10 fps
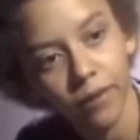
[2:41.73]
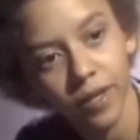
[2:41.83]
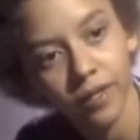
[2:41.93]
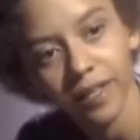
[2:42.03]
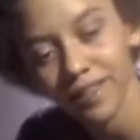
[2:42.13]

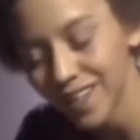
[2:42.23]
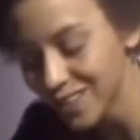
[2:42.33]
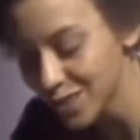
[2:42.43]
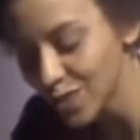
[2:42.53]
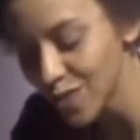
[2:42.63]
Okay,
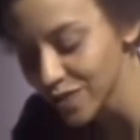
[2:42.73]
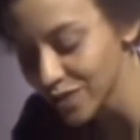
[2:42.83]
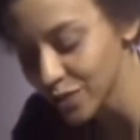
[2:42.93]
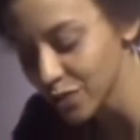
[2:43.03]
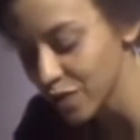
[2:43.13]
that's all
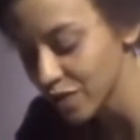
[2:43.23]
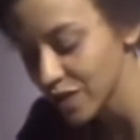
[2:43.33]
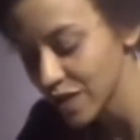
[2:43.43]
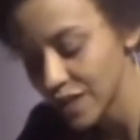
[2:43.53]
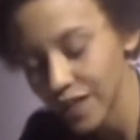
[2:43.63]
that's going to work.
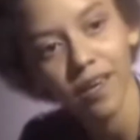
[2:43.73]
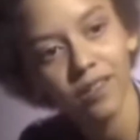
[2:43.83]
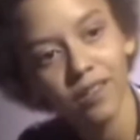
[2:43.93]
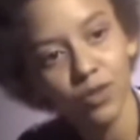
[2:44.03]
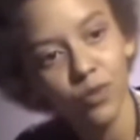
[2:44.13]
It
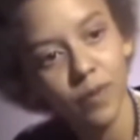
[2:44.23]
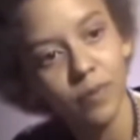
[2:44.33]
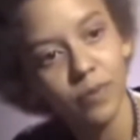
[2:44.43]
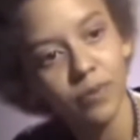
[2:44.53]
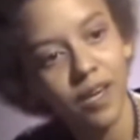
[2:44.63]
takes two
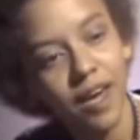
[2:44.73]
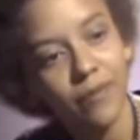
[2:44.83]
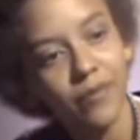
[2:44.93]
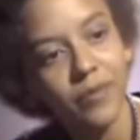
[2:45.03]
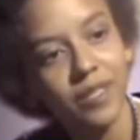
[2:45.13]
people to
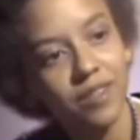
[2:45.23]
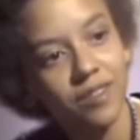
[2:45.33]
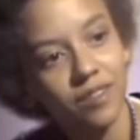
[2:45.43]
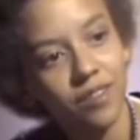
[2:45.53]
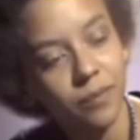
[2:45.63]
have a relationship.